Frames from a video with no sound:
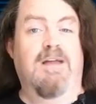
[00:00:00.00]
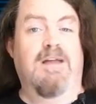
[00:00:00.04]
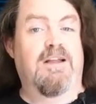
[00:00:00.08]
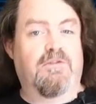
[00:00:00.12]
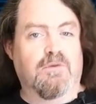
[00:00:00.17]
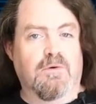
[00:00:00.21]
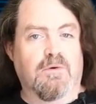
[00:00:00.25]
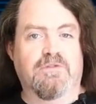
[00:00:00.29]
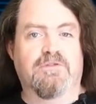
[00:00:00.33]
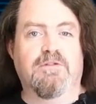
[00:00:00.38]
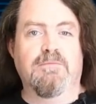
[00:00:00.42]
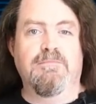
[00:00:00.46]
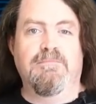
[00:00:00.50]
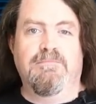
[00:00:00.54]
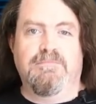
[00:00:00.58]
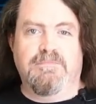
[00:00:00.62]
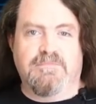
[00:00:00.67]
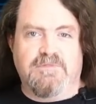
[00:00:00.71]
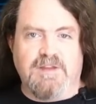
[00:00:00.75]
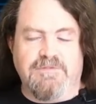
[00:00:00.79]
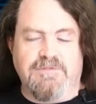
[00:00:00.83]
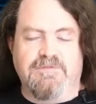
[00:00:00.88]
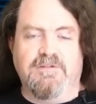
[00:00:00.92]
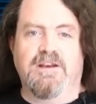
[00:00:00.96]
It's awesome,
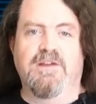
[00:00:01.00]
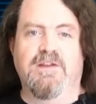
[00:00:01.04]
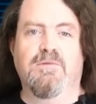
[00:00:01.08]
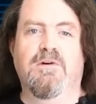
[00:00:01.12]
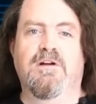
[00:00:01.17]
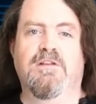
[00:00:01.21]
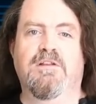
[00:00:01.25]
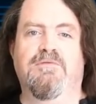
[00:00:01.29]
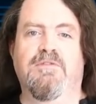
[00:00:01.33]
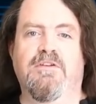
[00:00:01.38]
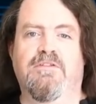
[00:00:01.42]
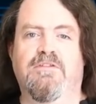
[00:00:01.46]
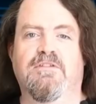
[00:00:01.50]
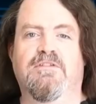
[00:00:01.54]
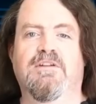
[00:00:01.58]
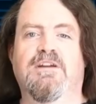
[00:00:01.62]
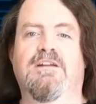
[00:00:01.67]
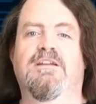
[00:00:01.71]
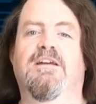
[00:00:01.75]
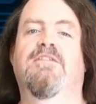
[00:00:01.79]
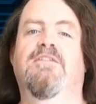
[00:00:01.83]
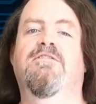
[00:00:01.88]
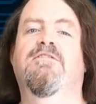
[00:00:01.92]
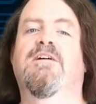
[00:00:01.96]
definitely worth
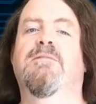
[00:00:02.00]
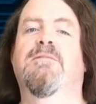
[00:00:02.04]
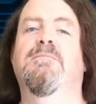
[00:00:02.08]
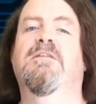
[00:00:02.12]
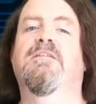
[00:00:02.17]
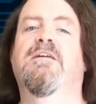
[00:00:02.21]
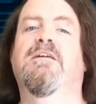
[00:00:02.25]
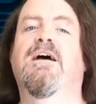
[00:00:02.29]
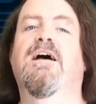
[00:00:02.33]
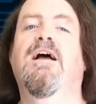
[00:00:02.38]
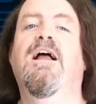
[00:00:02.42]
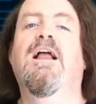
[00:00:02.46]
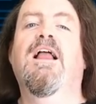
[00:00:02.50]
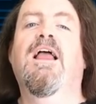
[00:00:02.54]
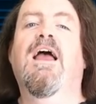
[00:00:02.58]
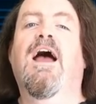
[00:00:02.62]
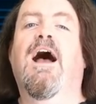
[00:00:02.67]
visiting next time you're there.